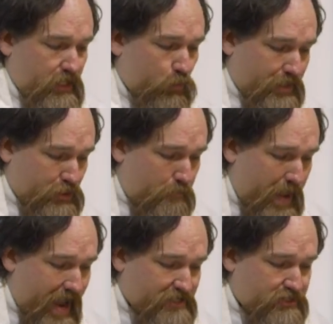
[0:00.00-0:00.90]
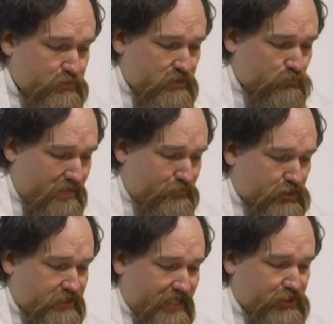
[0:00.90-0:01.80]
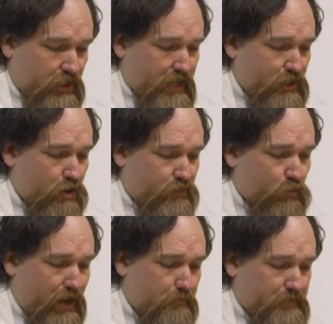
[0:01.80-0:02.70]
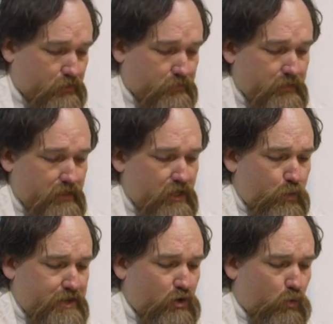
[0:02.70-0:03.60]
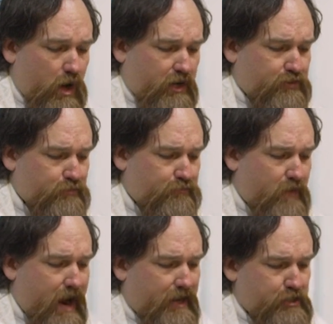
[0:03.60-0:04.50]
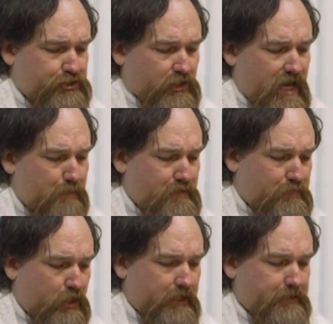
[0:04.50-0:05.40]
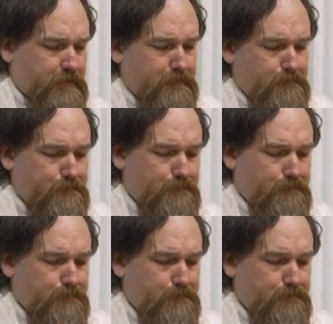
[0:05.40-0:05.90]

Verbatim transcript: When you pass through the rivers, they shall not overwhelm you. When you walk through fire, you shall not be burned.